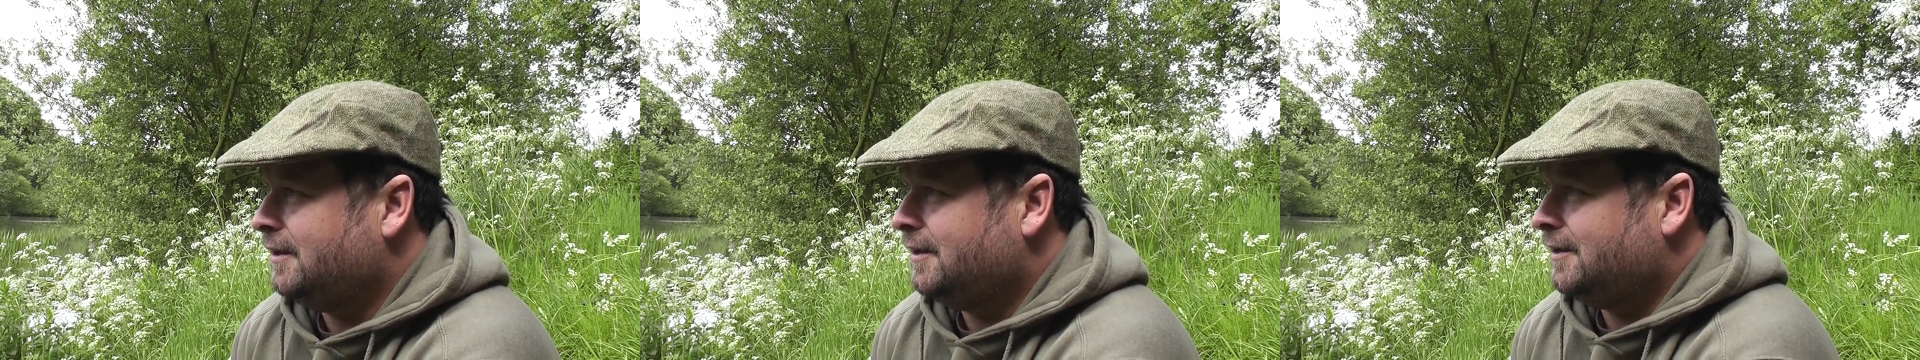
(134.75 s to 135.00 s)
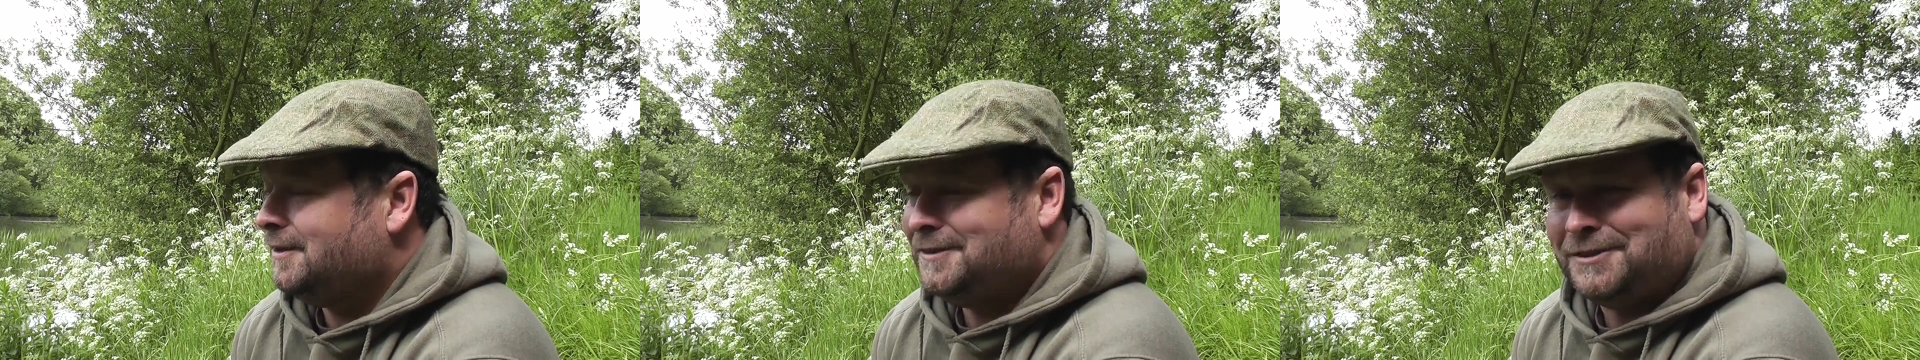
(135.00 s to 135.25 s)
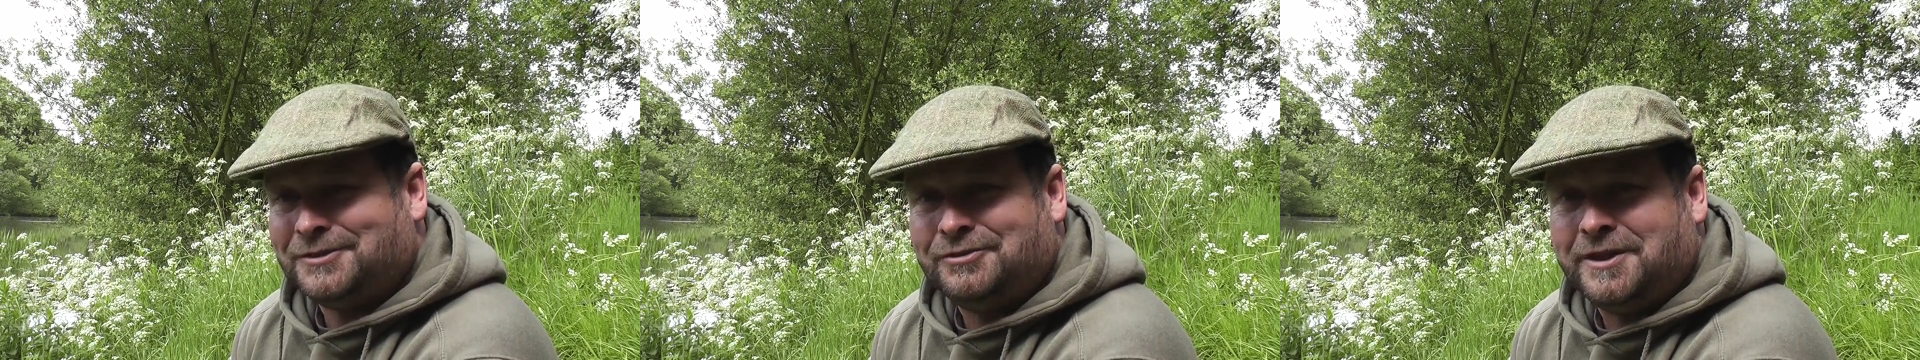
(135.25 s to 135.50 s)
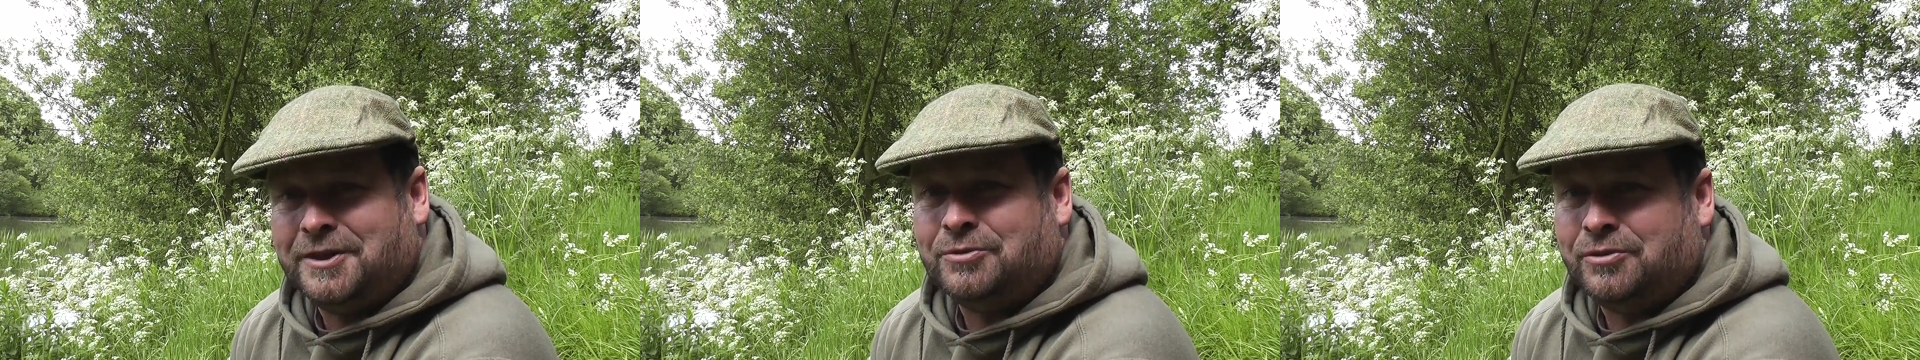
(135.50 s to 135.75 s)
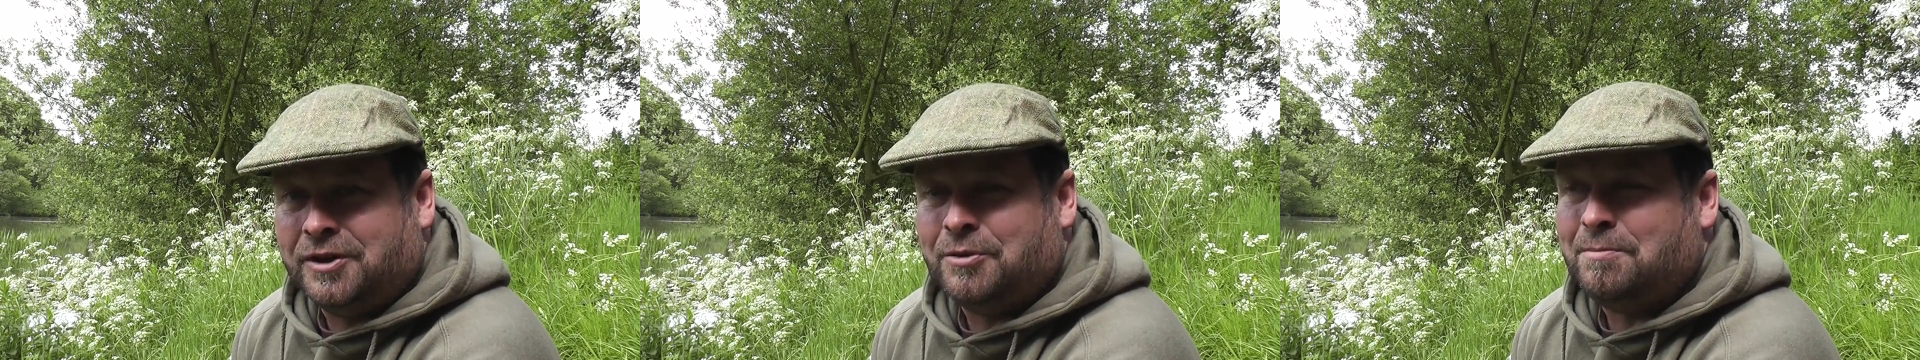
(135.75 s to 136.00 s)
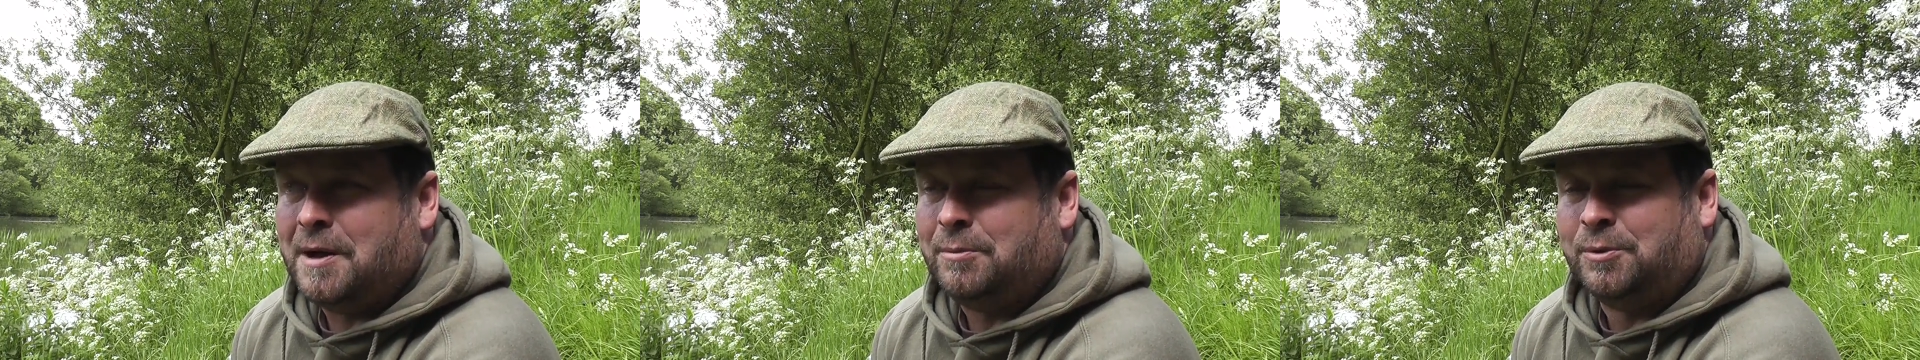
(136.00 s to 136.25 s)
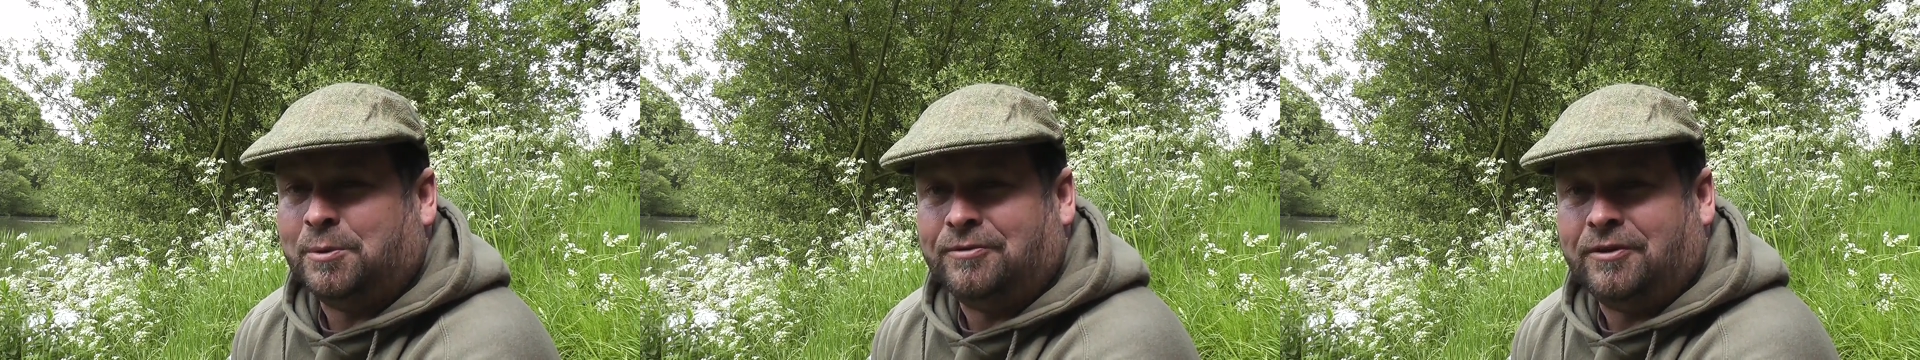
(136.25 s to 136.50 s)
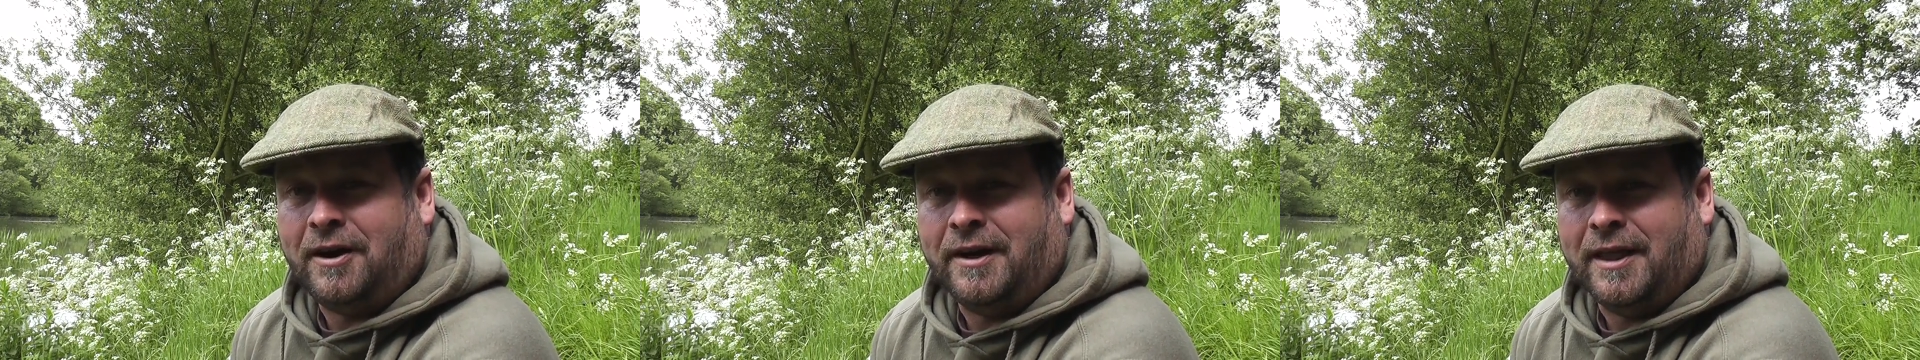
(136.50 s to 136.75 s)
It's a real memorable
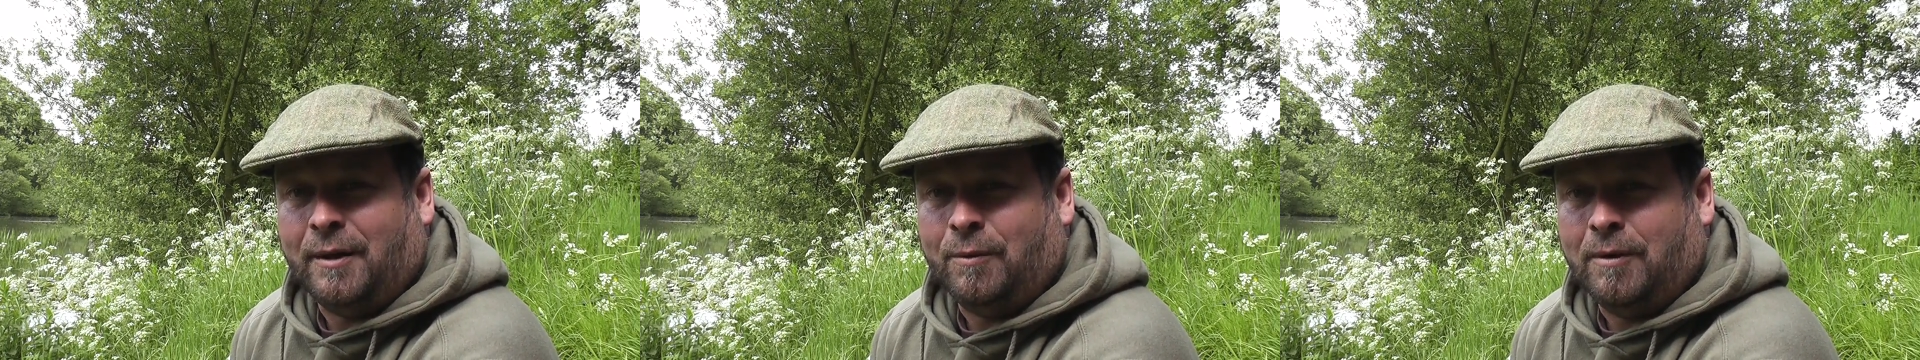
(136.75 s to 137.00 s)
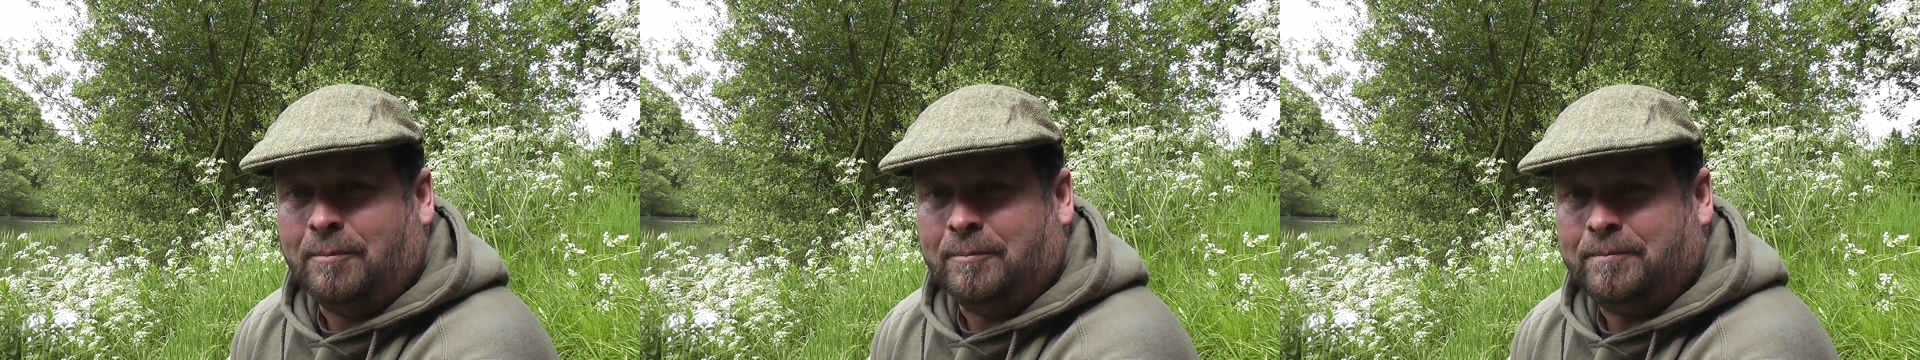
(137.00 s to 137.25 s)
fight, that one.